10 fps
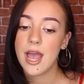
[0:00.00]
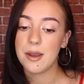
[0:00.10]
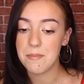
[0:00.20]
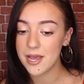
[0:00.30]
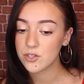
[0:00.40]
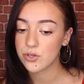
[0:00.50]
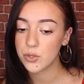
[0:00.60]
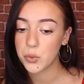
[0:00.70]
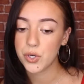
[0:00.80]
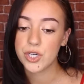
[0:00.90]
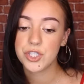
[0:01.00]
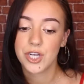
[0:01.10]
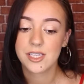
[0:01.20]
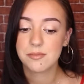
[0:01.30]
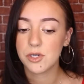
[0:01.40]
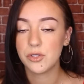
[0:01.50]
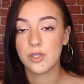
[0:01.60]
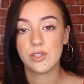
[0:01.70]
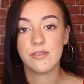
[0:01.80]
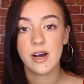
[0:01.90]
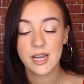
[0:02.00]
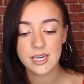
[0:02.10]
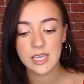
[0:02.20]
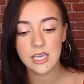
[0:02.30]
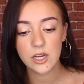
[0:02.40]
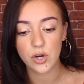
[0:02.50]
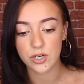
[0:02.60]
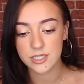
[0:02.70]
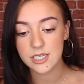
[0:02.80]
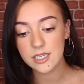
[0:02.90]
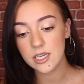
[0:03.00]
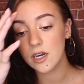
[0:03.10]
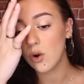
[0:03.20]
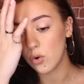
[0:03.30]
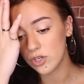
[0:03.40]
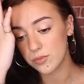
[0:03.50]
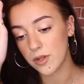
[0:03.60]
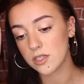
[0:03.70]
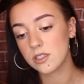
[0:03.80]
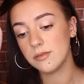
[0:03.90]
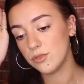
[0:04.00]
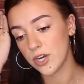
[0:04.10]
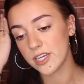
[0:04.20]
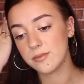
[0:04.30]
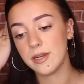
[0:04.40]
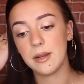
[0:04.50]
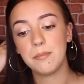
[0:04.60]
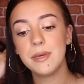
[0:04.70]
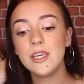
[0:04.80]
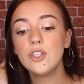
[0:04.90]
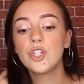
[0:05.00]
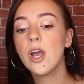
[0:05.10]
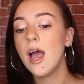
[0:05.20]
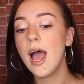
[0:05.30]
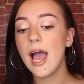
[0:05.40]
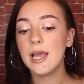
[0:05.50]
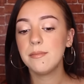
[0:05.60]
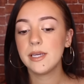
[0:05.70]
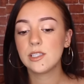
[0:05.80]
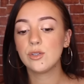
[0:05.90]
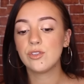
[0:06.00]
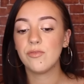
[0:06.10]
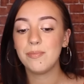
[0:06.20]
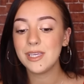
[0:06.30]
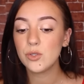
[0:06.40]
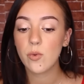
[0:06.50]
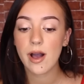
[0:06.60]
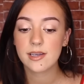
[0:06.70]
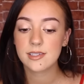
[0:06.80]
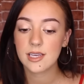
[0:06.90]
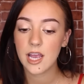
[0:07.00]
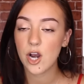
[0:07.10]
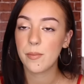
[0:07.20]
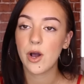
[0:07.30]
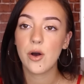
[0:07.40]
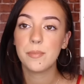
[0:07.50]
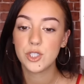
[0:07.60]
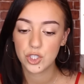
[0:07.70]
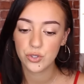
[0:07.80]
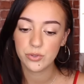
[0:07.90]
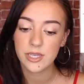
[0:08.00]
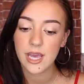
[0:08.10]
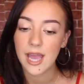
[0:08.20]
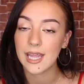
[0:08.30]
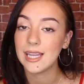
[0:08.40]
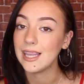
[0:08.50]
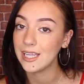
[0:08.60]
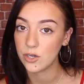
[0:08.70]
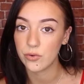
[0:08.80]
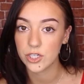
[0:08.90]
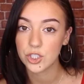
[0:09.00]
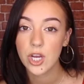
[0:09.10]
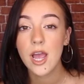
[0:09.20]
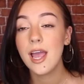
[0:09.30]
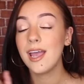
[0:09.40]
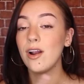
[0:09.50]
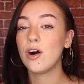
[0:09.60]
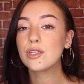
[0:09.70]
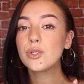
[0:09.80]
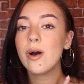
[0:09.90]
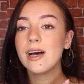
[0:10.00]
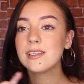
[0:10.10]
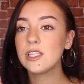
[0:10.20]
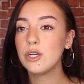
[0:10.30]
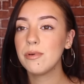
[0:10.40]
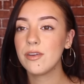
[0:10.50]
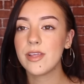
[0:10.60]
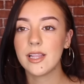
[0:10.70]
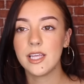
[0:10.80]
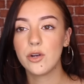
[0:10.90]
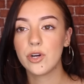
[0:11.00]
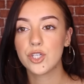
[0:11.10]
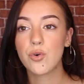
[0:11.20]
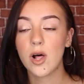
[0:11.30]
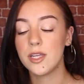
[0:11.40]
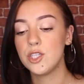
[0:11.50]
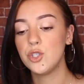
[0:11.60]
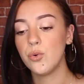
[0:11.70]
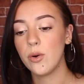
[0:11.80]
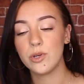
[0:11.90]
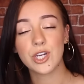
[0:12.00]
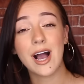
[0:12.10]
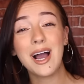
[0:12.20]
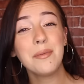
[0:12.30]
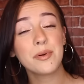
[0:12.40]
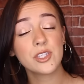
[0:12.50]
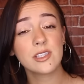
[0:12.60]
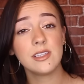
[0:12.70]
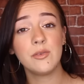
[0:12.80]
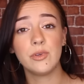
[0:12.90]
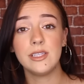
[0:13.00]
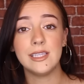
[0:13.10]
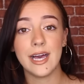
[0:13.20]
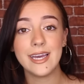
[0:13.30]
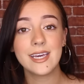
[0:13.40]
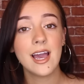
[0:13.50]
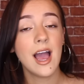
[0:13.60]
and mandarin orange. It has middle notes of honey, gardenia, orange blossom, jasmine, and peach. And base notes of beeswax, caramel, patchouli, and licorice. It also has a little bit of that licorice quality to it, which I personally really like.